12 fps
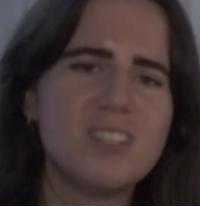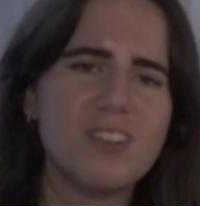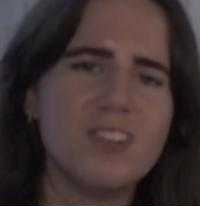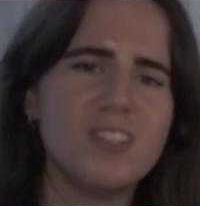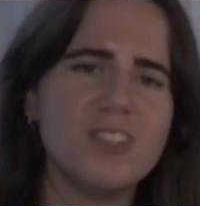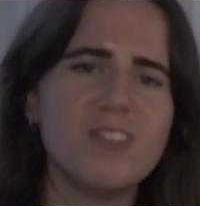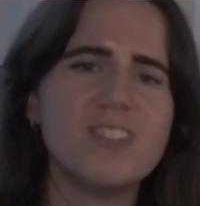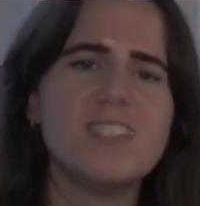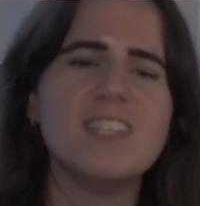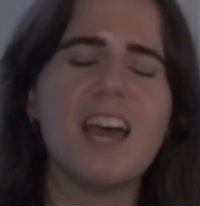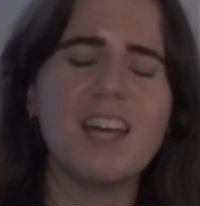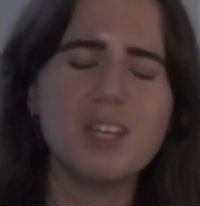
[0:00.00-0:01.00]
showed you was
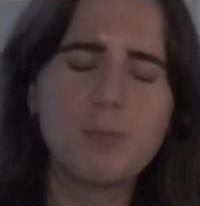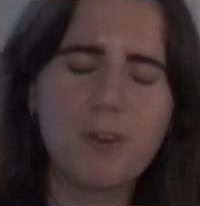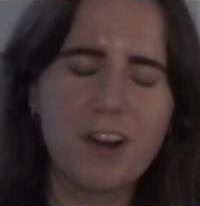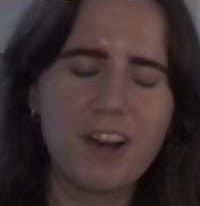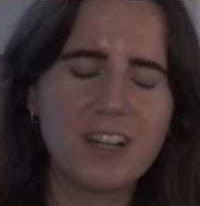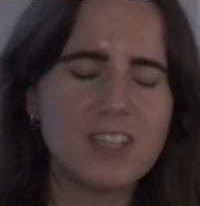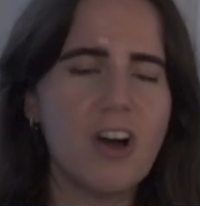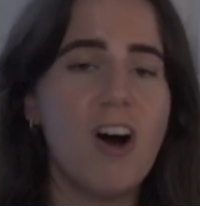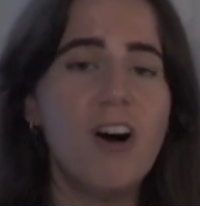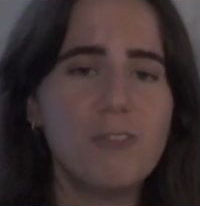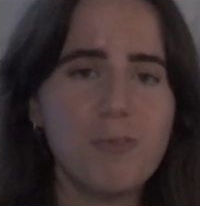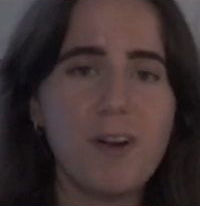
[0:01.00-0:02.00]
the end product
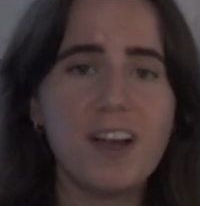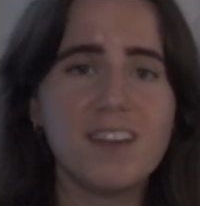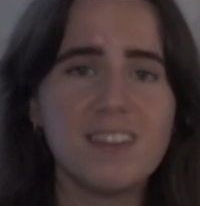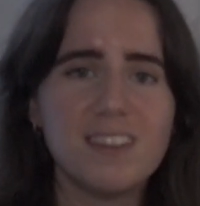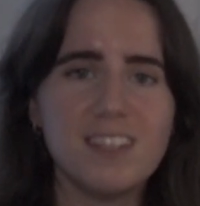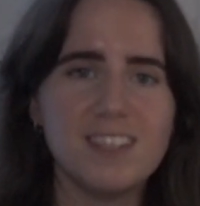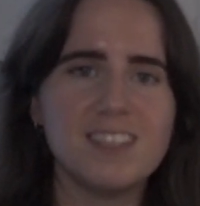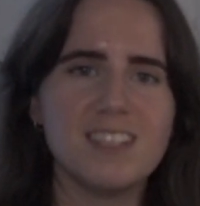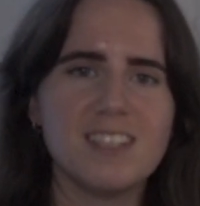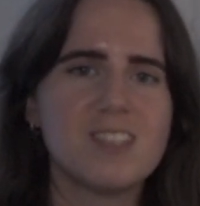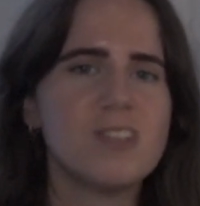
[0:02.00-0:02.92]
of my thesis.